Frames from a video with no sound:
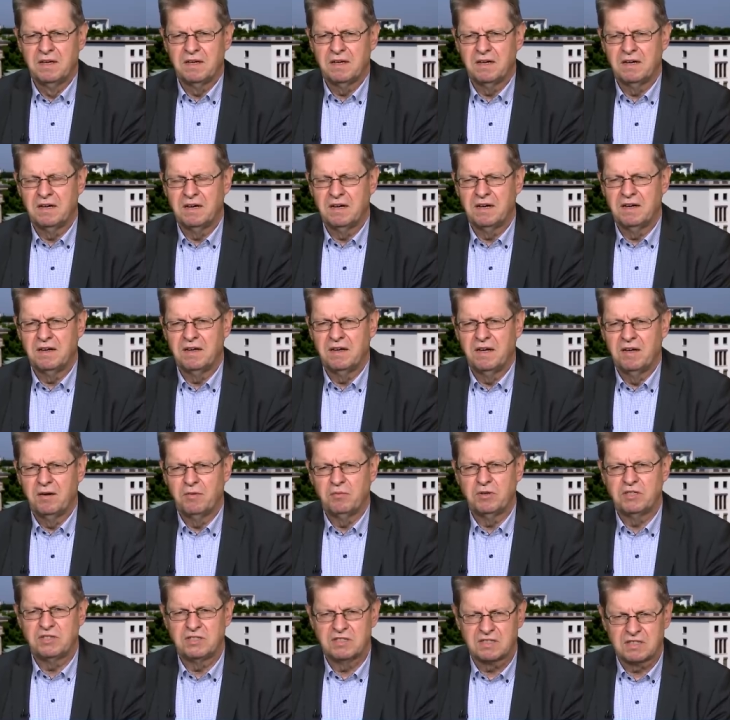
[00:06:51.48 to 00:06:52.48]
uh,
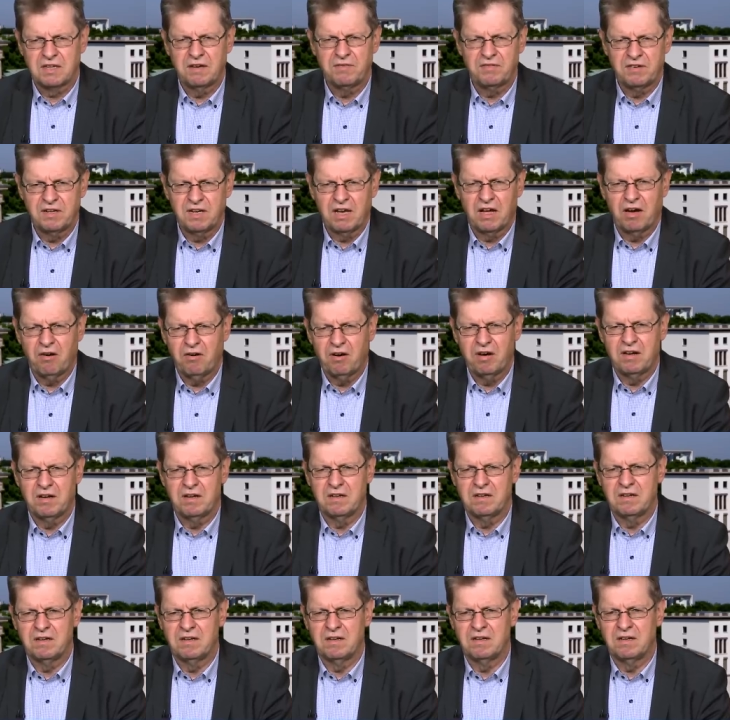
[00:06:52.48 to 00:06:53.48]
which is given in our
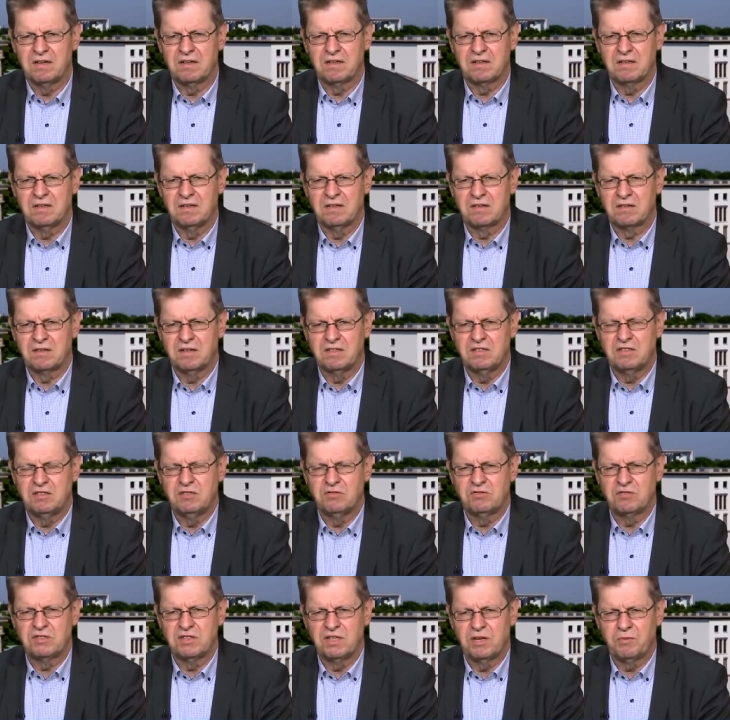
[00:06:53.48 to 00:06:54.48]
uh, uh,
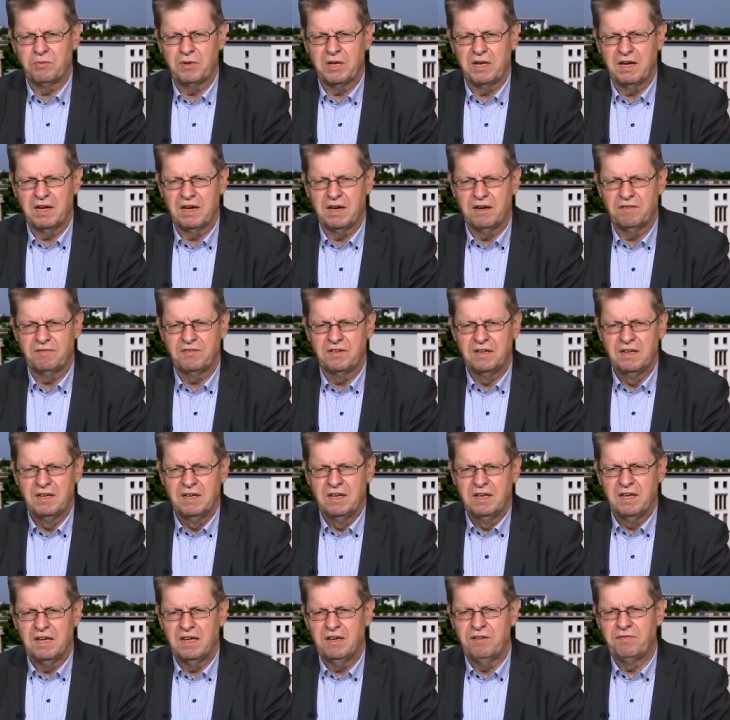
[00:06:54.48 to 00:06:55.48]
constitution that we have.
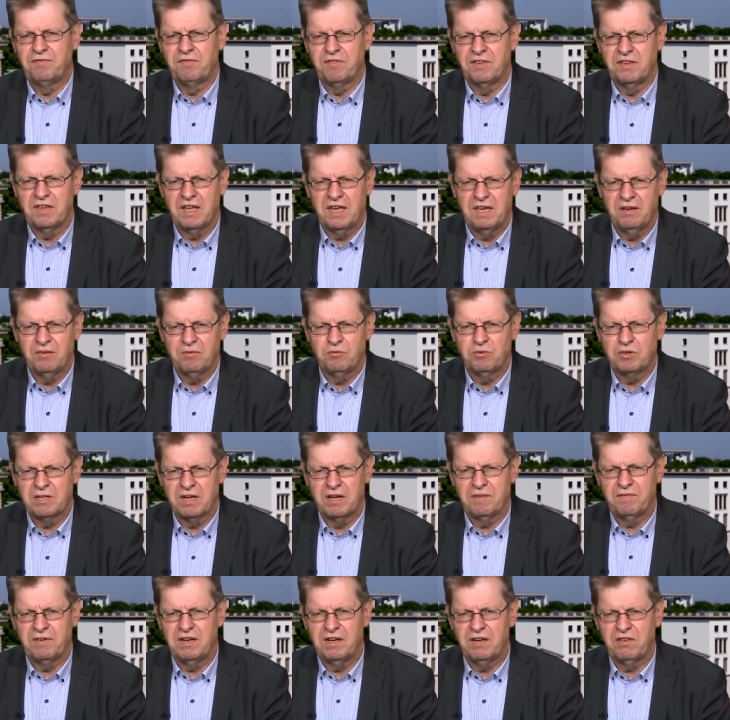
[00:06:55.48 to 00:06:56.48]
If they would
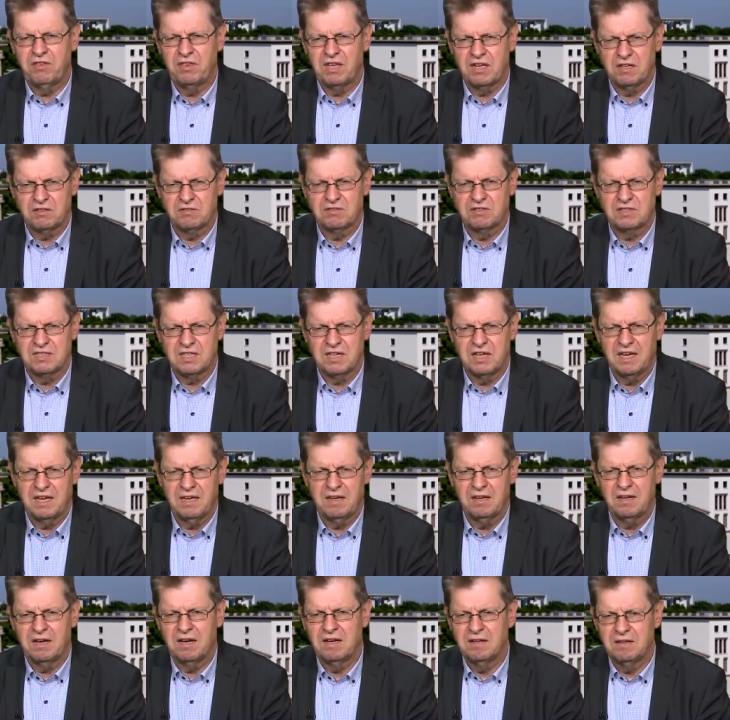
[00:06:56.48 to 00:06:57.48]
have anything to
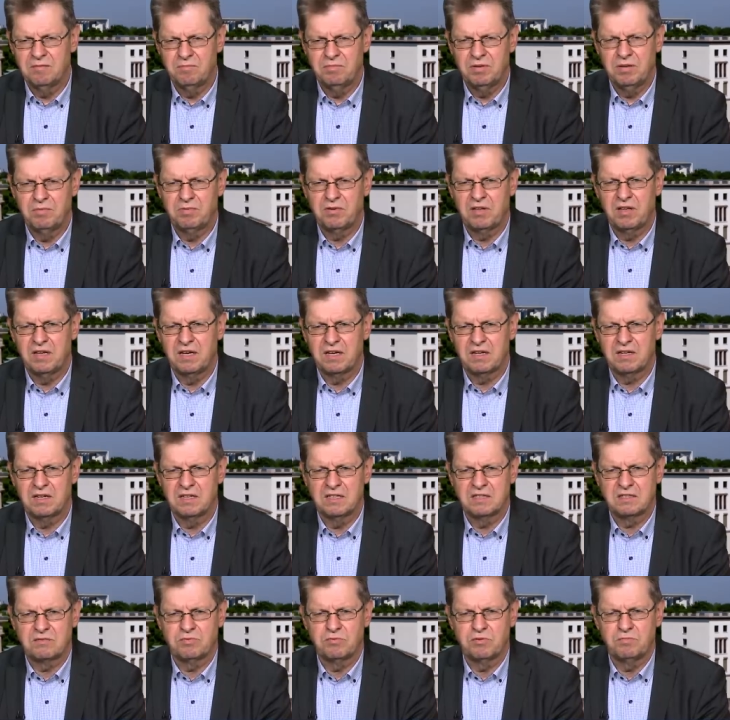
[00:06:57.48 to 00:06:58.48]
say, people like
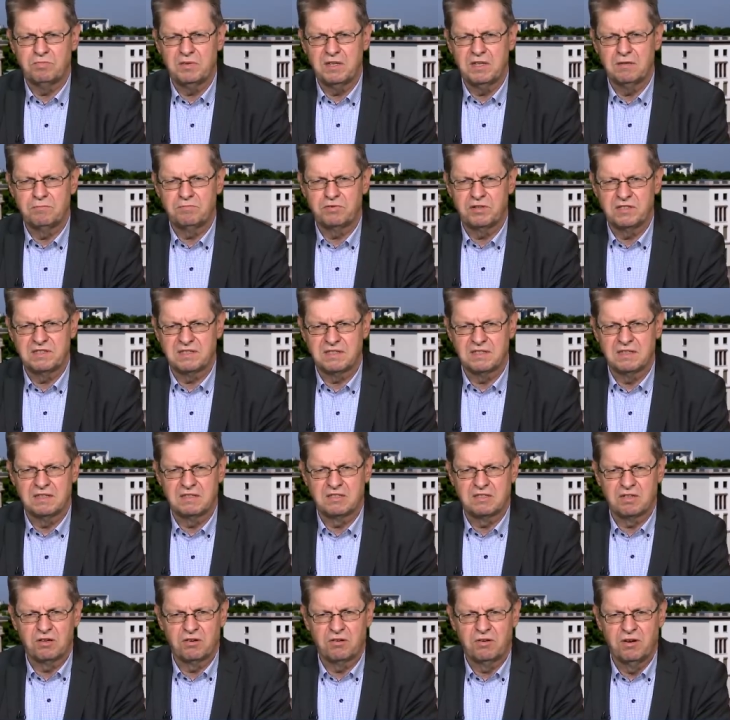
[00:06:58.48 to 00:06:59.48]
us would be in
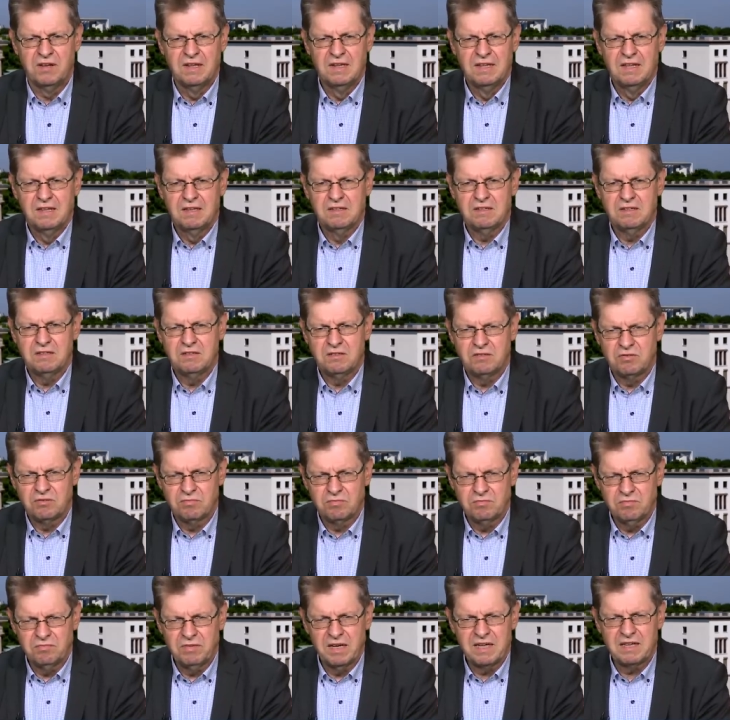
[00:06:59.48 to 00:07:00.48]
prison. So,
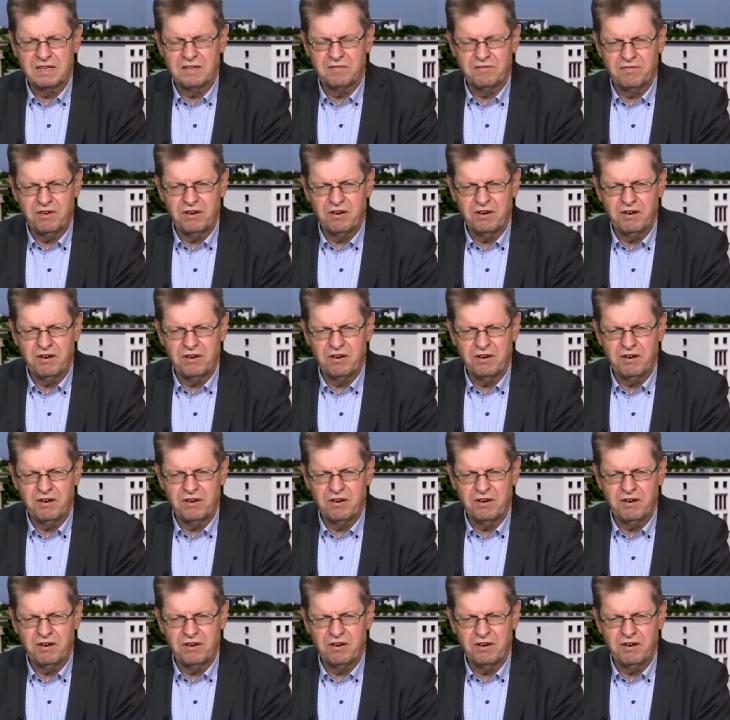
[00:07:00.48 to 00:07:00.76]
to make it